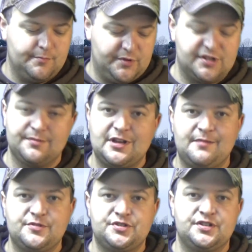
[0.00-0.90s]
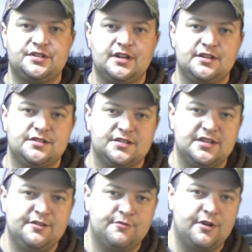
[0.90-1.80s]
But sometimes it's just nice to
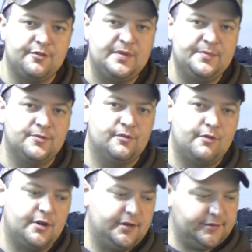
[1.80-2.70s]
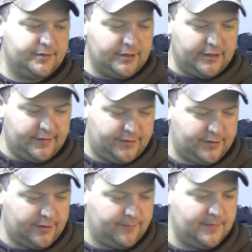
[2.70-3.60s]
see what other people are running.
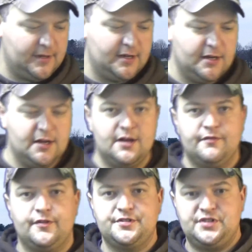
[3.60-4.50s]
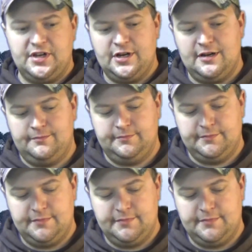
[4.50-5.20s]
So, first thing up